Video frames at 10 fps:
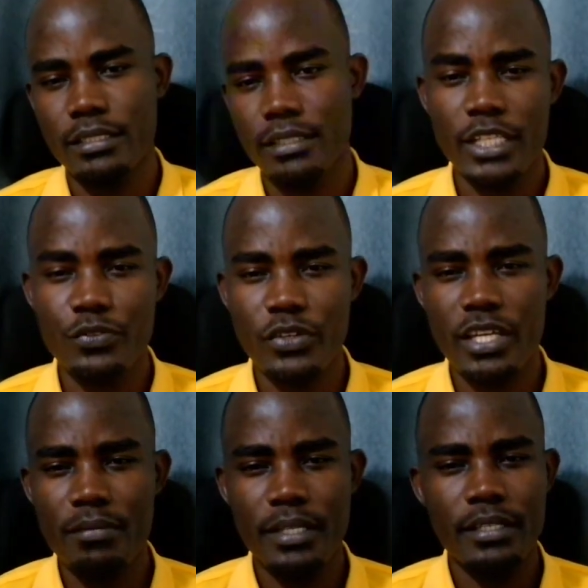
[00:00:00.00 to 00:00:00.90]
And as for
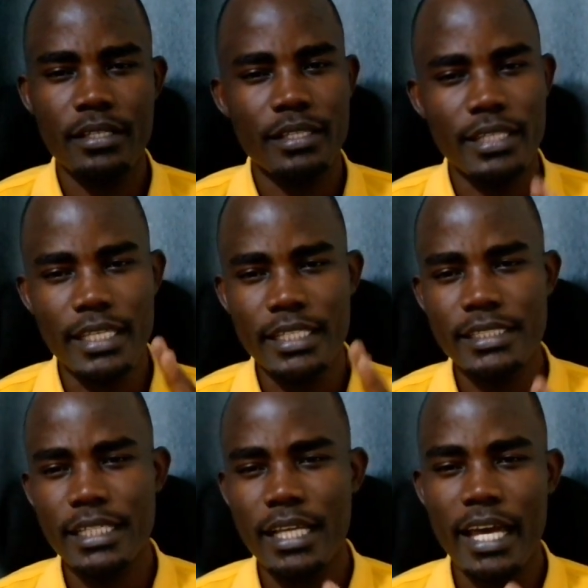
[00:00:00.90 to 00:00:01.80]
gaming, the
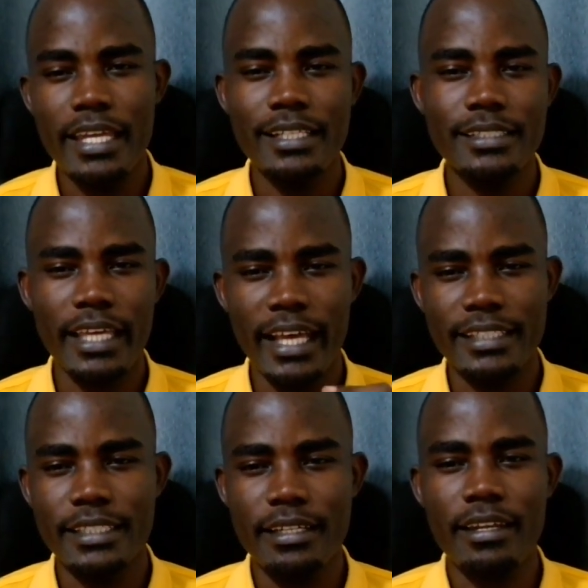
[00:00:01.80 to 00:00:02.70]
Intel Iris
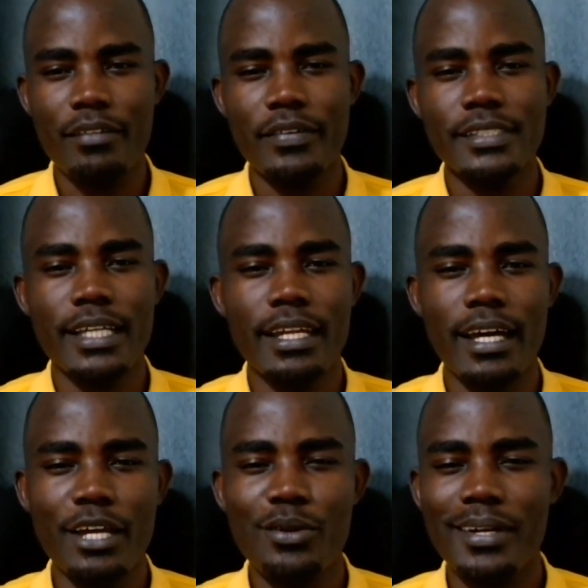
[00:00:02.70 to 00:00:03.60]
Xe graphics can
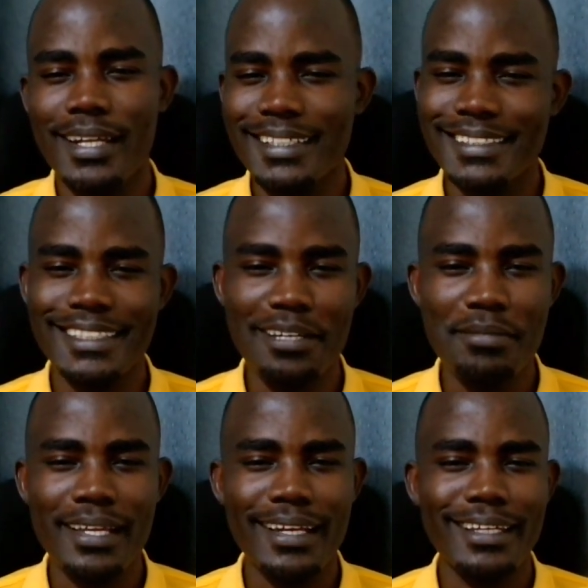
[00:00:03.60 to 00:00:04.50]
handle light
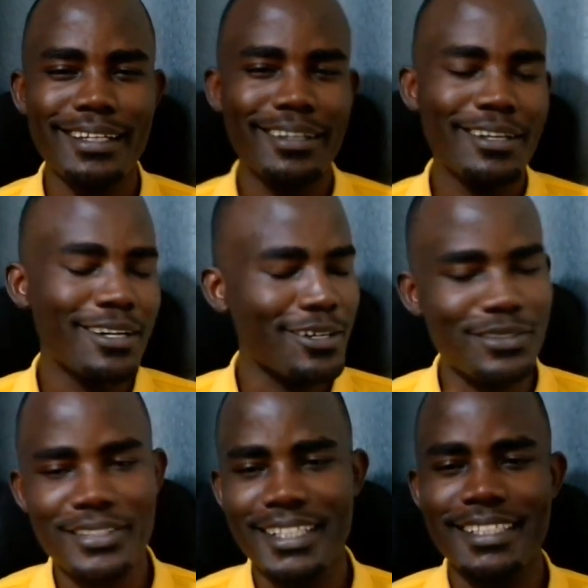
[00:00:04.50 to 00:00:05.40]
gaming like
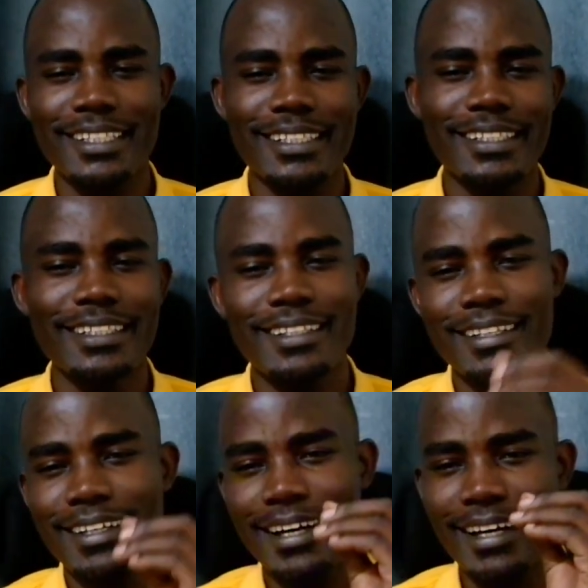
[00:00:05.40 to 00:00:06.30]
Rocket League,
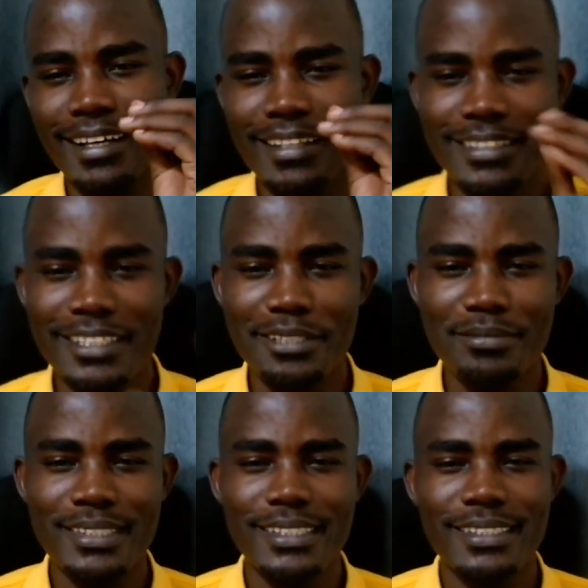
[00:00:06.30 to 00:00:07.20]
The
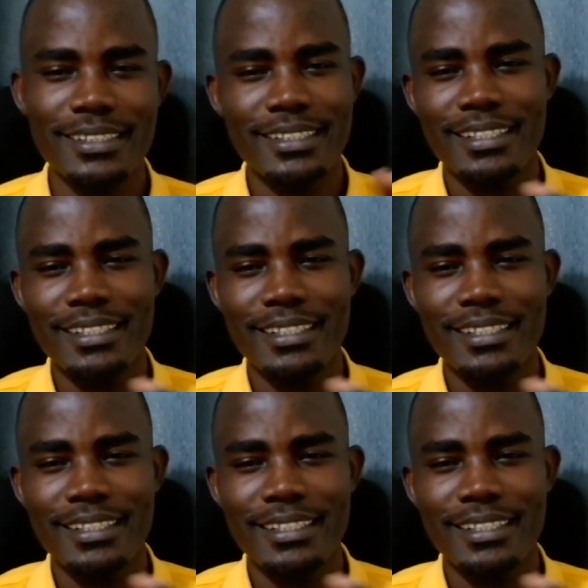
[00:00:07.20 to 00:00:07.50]
Sims,